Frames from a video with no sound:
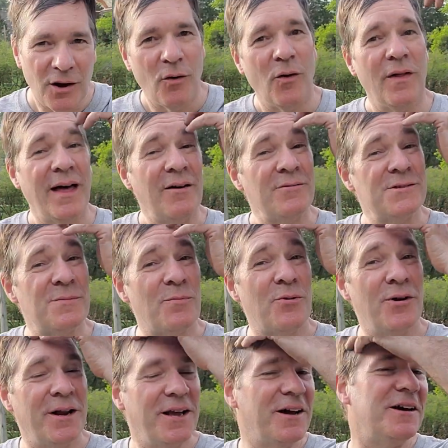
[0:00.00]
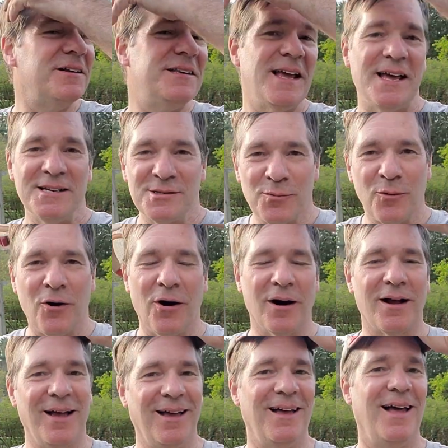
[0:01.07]
Well, that was a pretty good day's
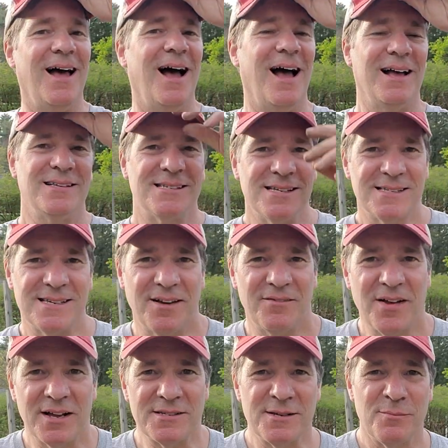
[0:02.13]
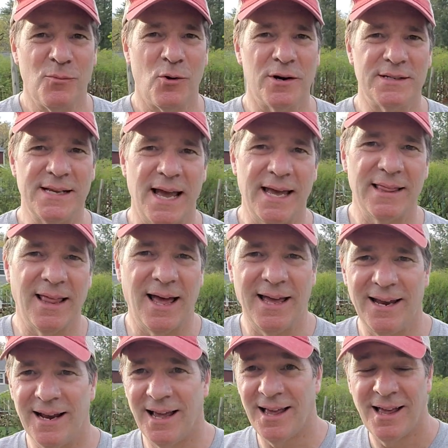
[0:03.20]
work. Since I've got some more
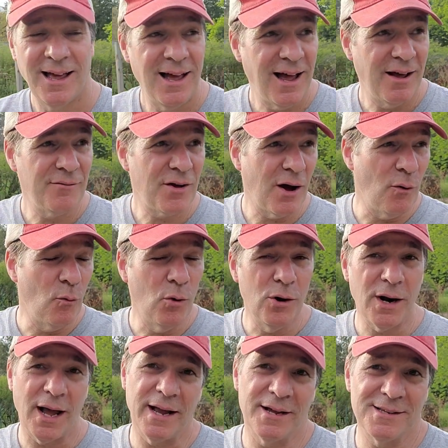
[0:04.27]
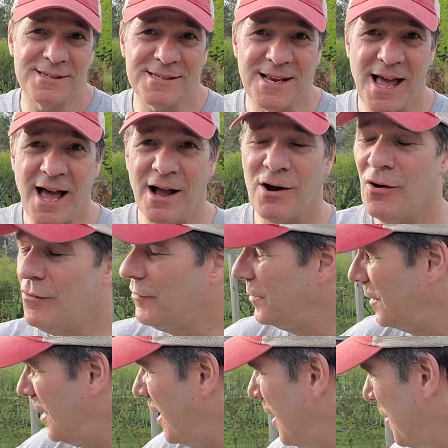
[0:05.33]
daylight, I've got wood I could stack over
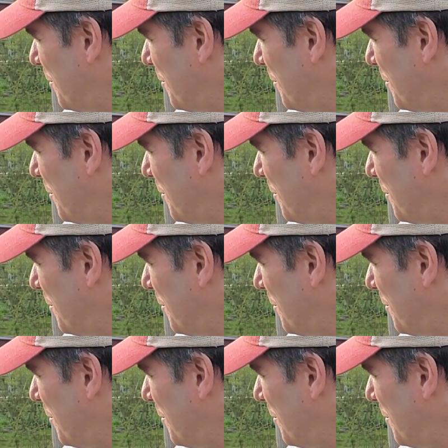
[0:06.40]
there,